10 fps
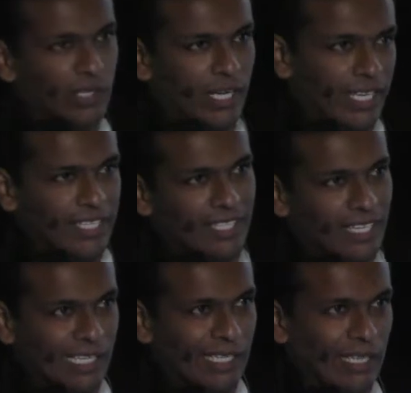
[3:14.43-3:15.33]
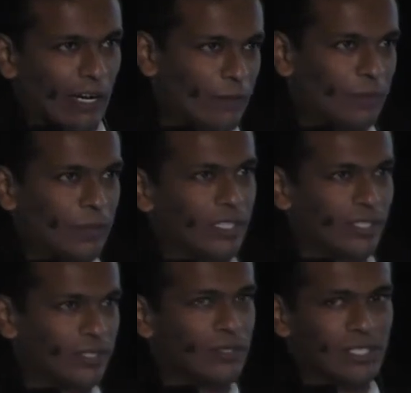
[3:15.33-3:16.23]
OK, a lot of people are
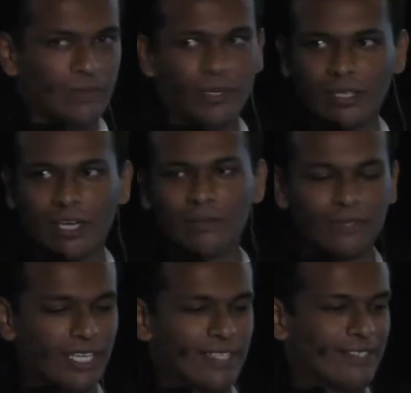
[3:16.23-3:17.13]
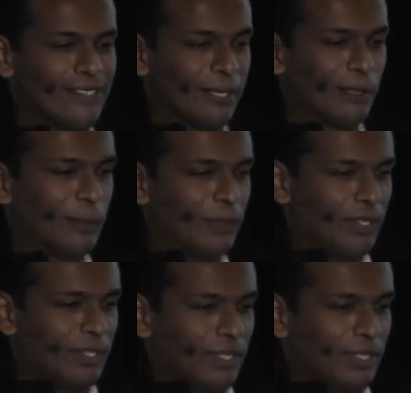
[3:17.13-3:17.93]
going to use it for a lot of things. So